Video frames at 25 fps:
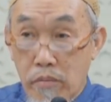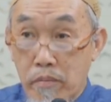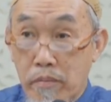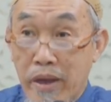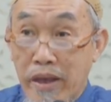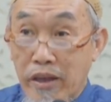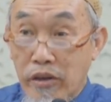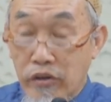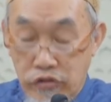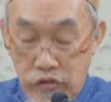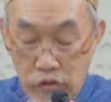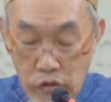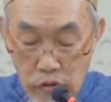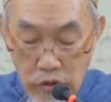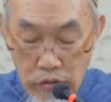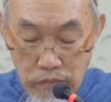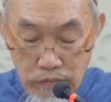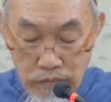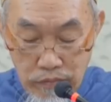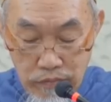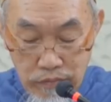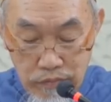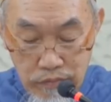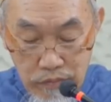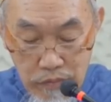make
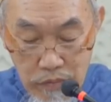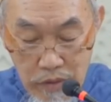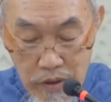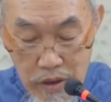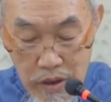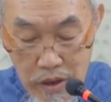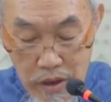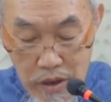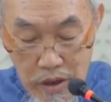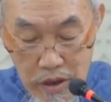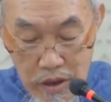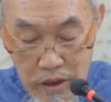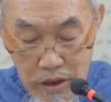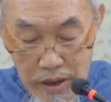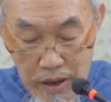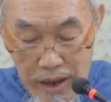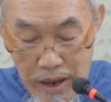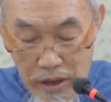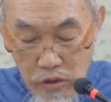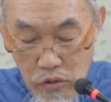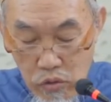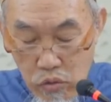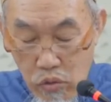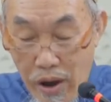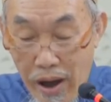zulm,
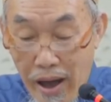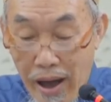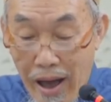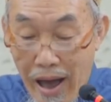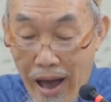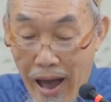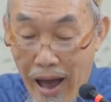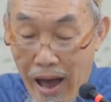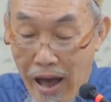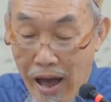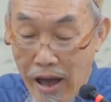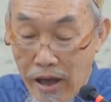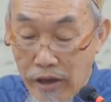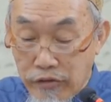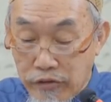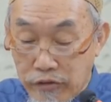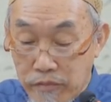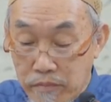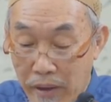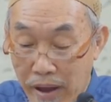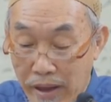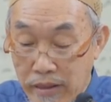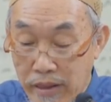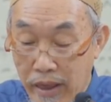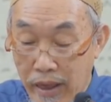and who are
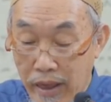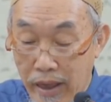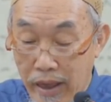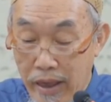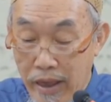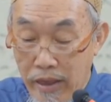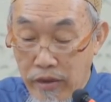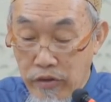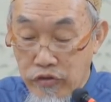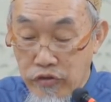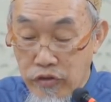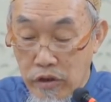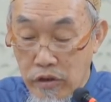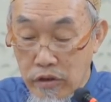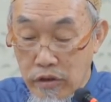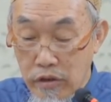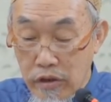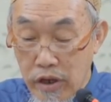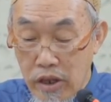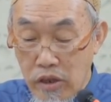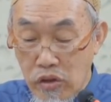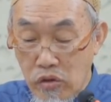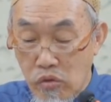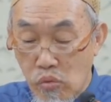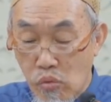asked by the angel,
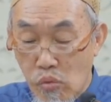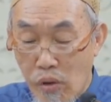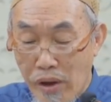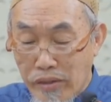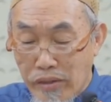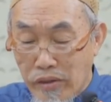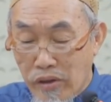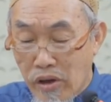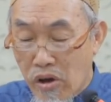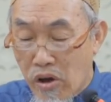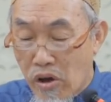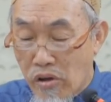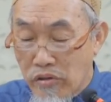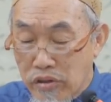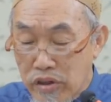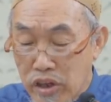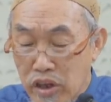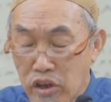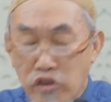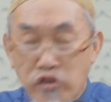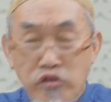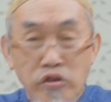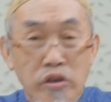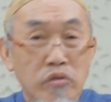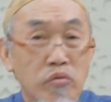in what
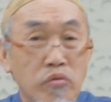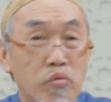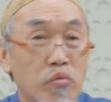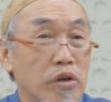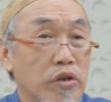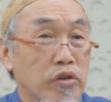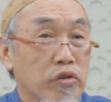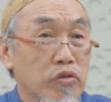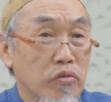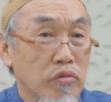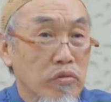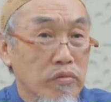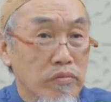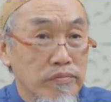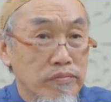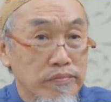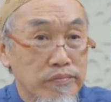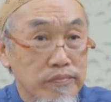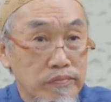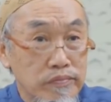condition were you?